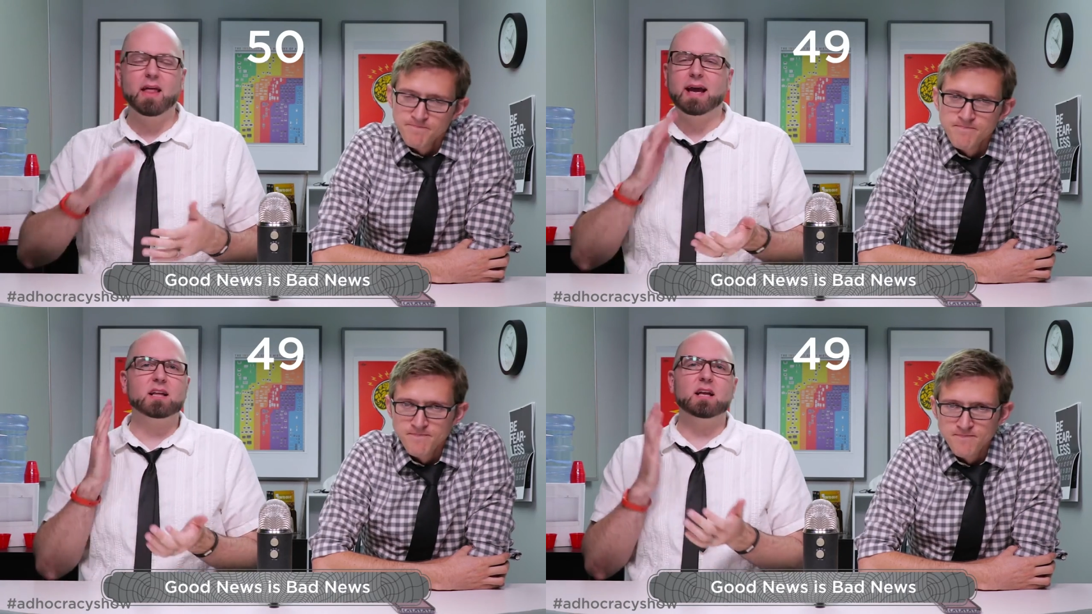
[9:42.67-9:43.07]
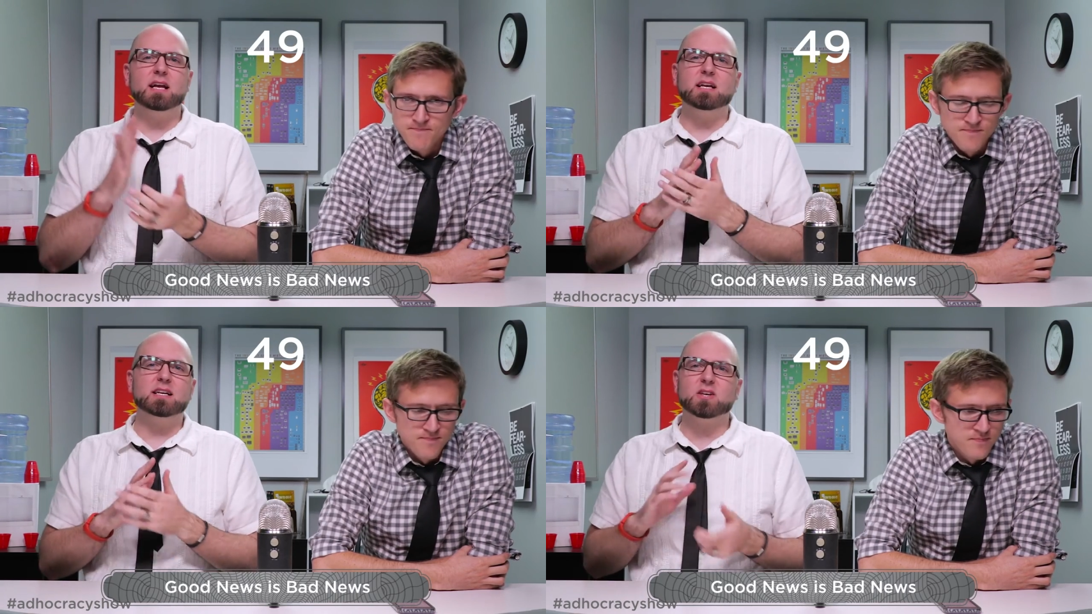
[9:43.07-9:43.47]
Speaker 1: Like,
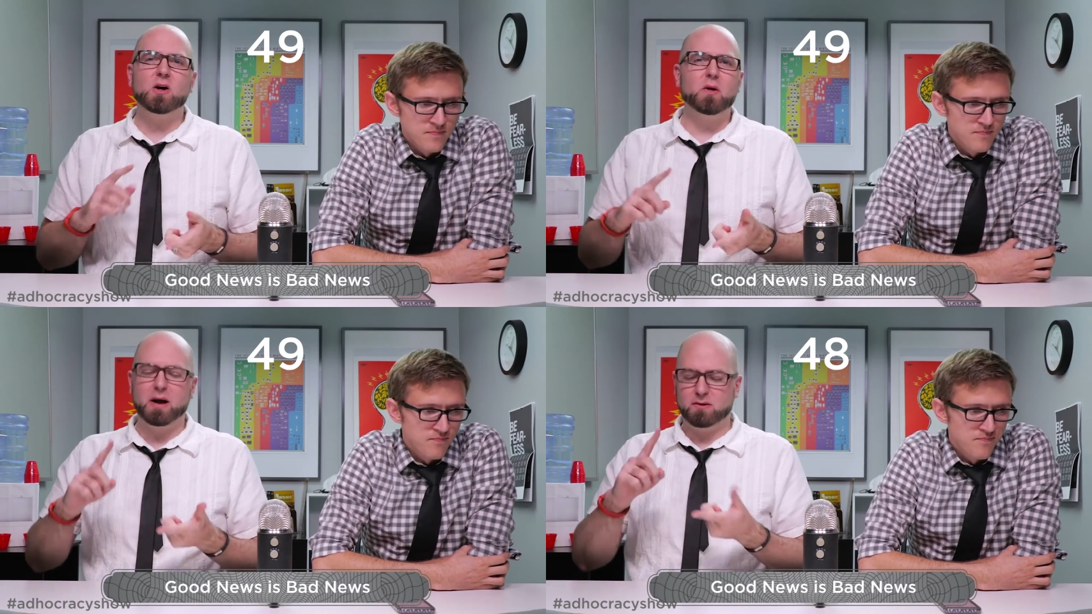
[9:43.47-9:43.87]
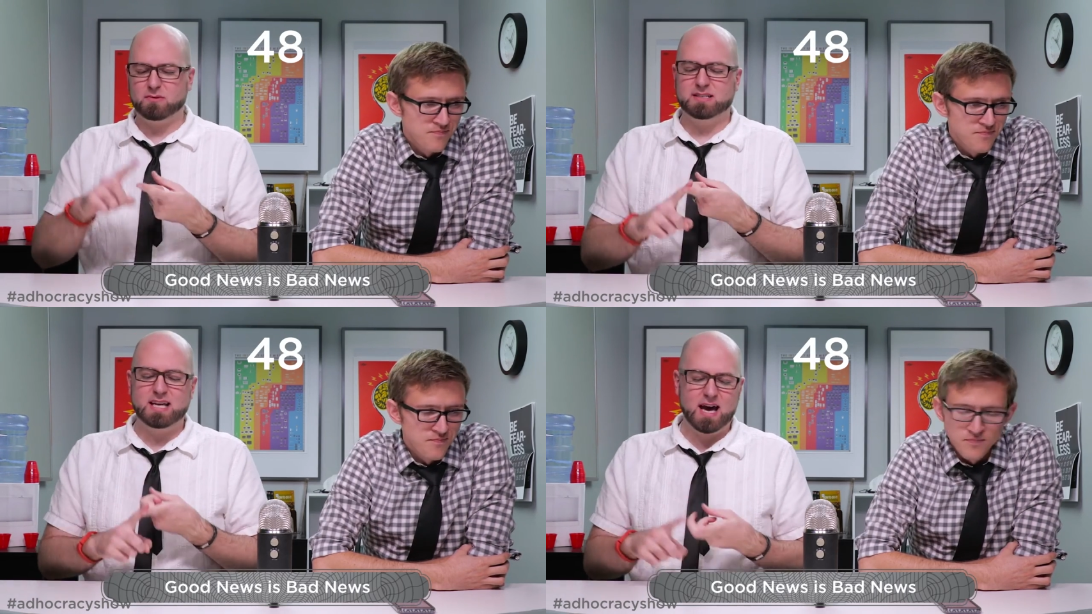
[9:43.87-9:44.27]
it, it's all
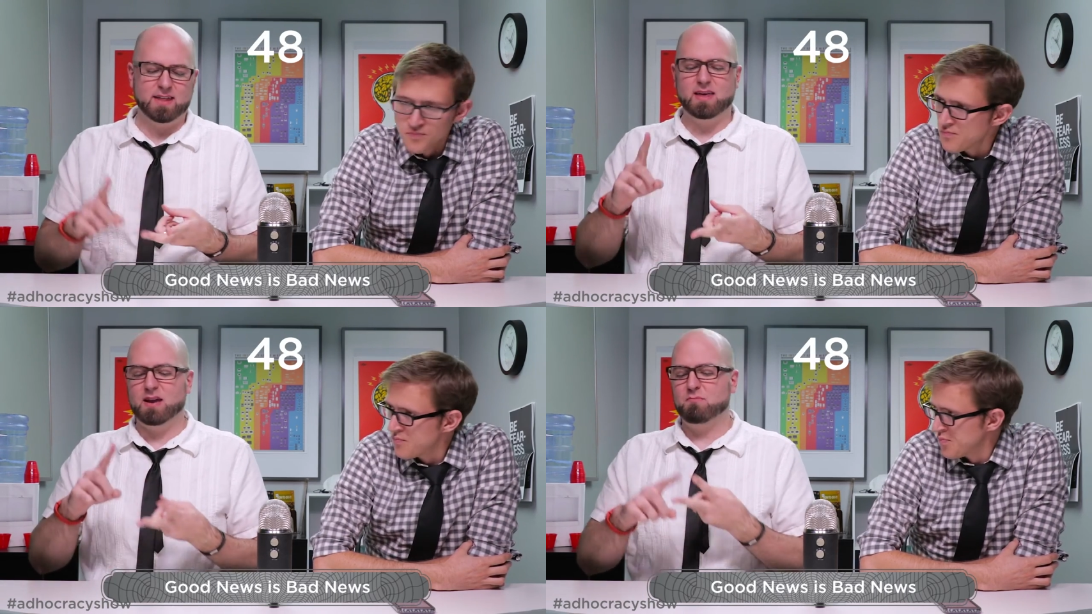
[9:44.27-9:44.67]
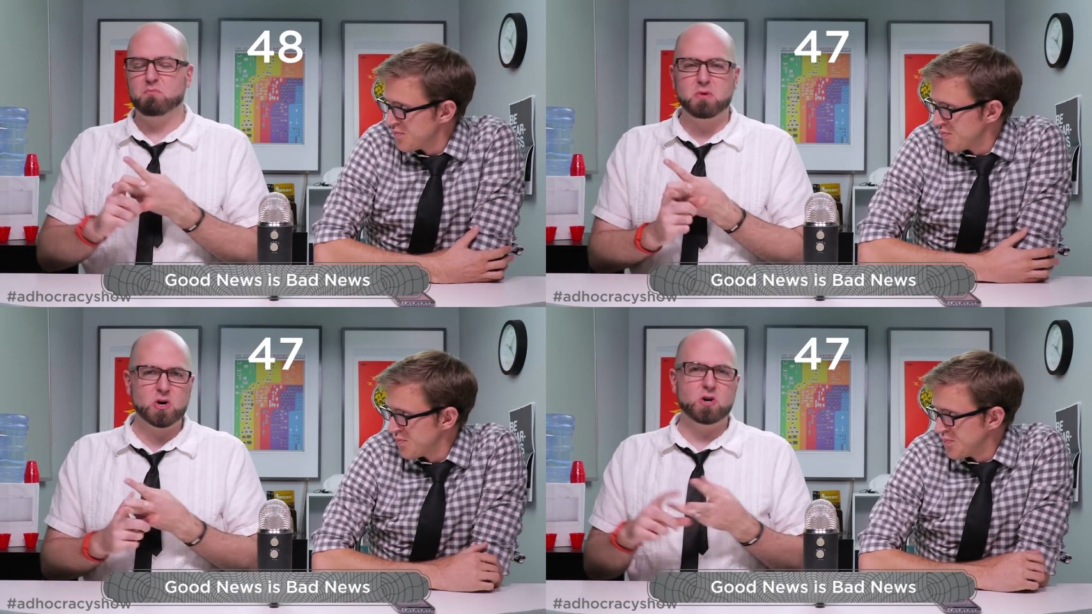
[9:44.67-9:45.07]
about death
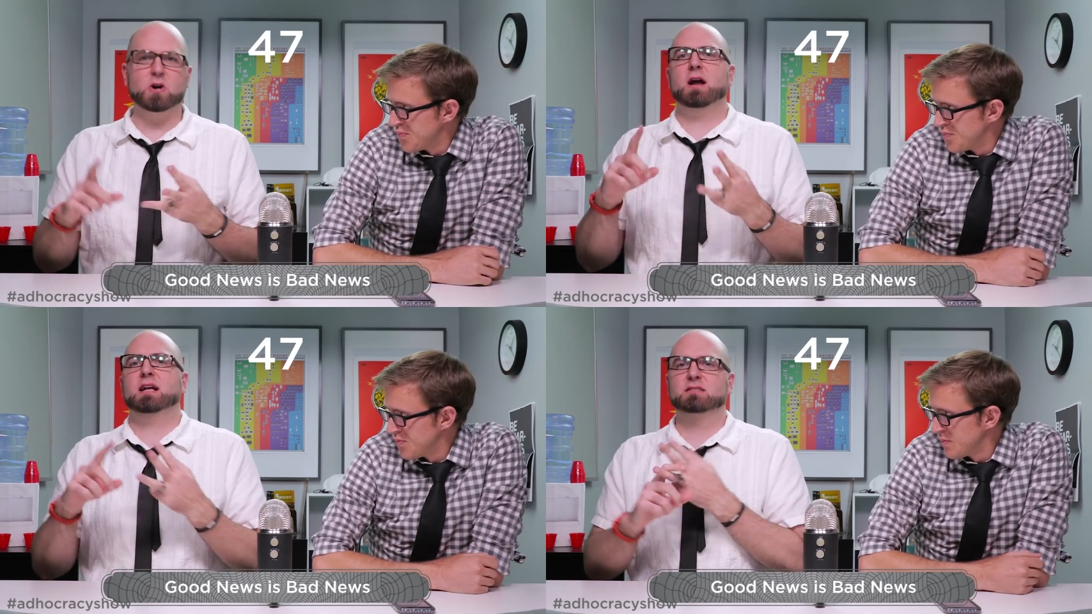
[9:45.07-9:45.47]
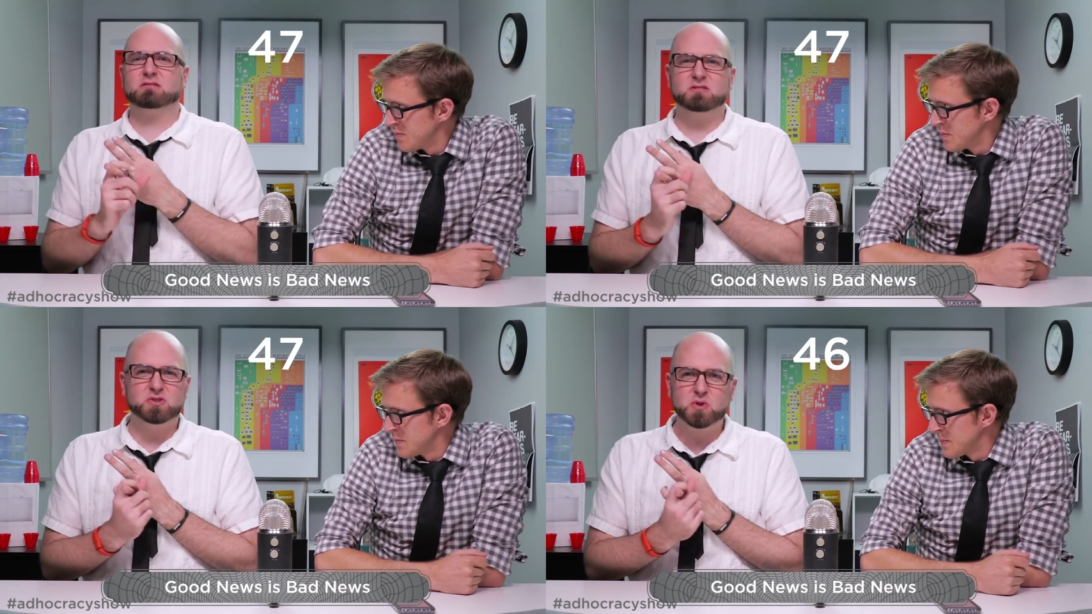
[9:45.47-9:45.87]
and murder
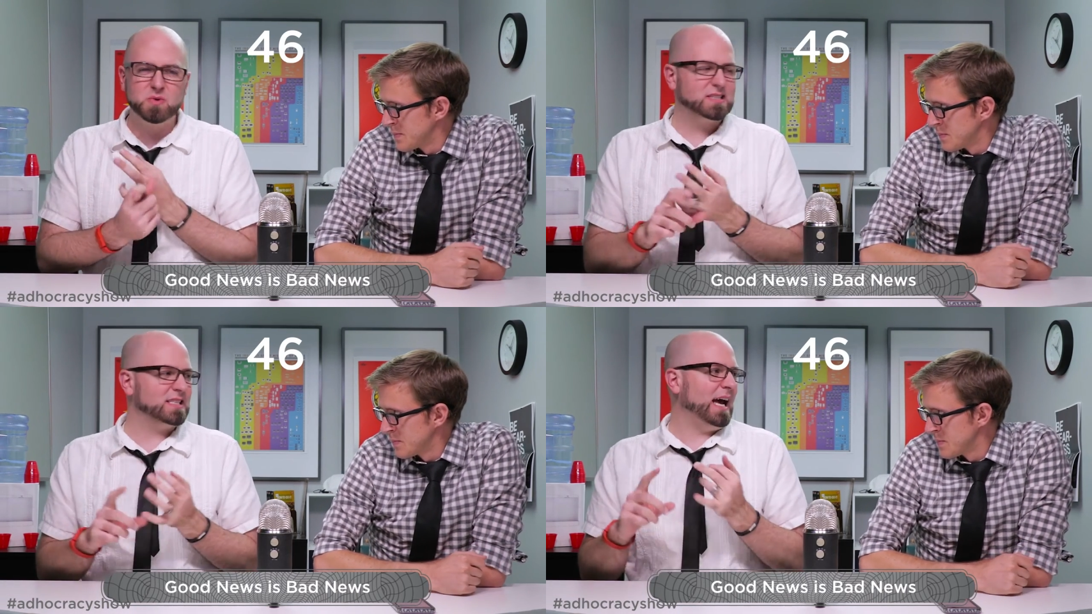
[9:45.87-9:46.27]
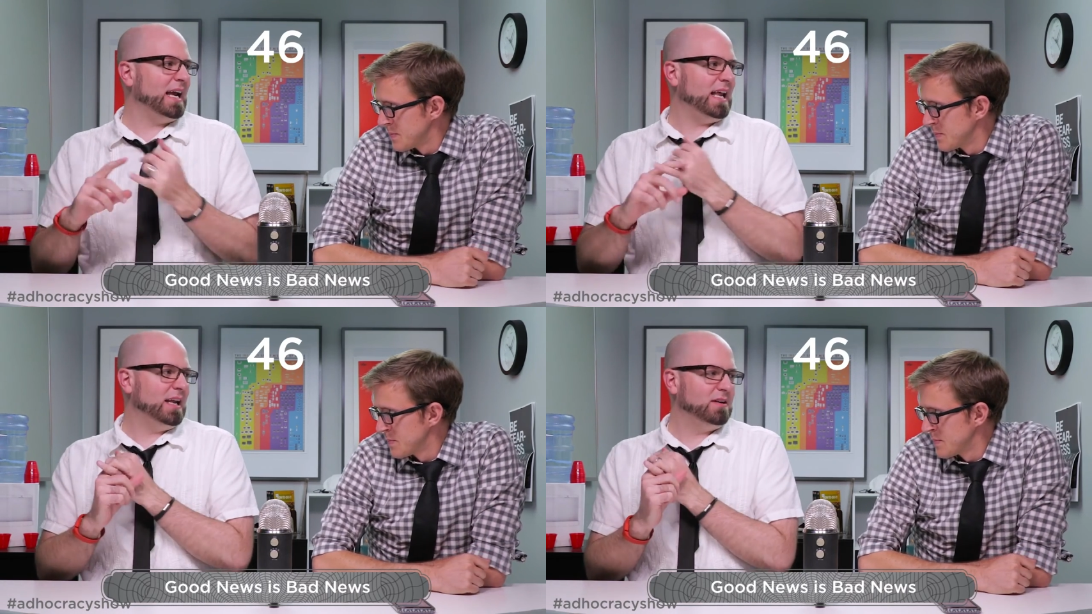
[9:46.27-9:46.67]
and
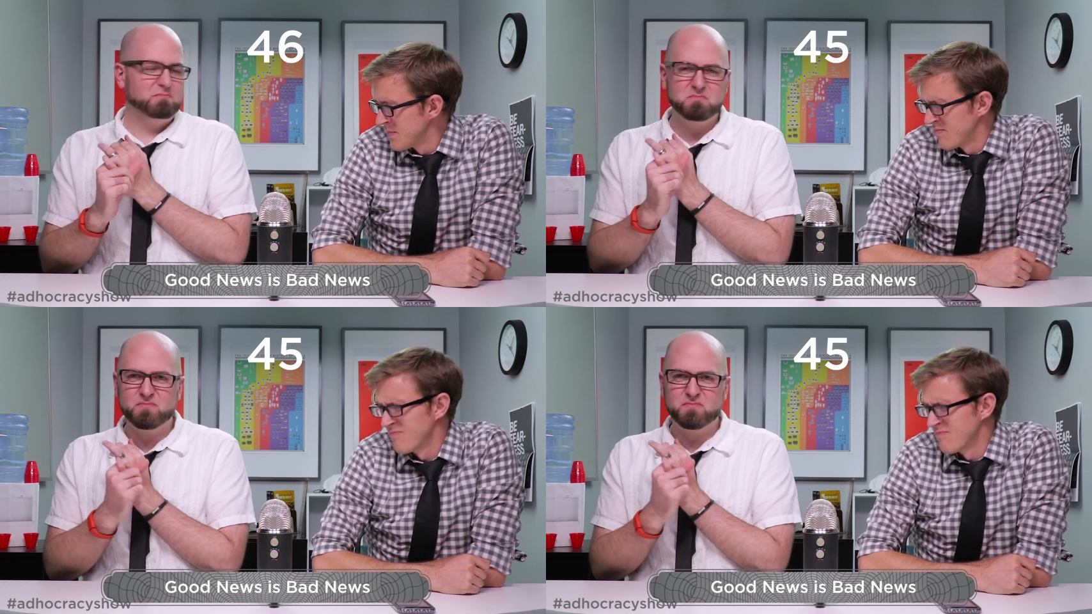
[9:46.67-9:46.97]
suicide and